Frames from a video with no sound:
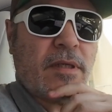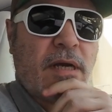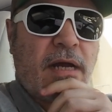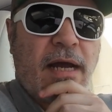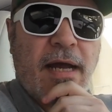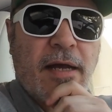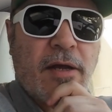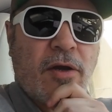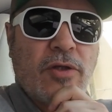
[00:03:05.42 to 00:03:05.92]

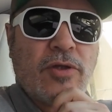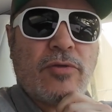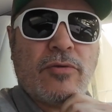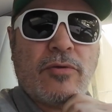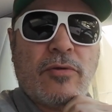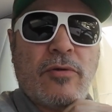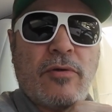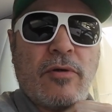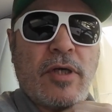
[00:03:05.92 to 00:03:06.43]
I'm going
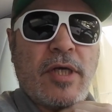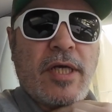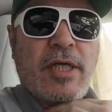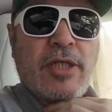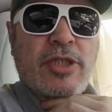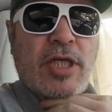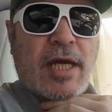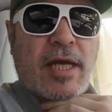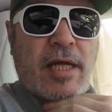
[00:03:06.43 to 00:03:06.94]
to
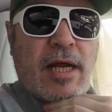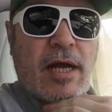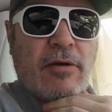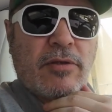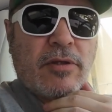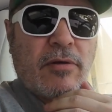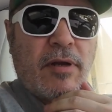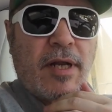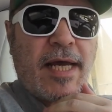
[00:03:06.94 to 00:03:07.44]
check it
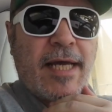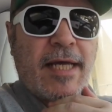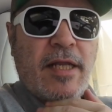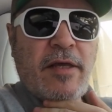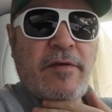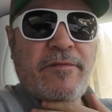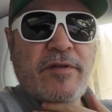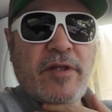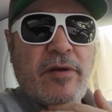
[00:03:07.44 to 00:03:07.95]
out online
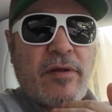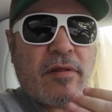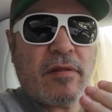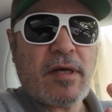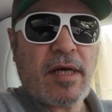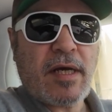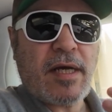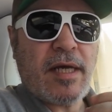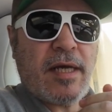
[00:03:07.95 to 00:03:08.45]
if there is
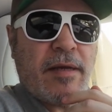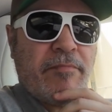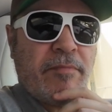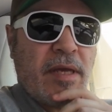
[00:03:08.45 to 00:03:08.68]
a,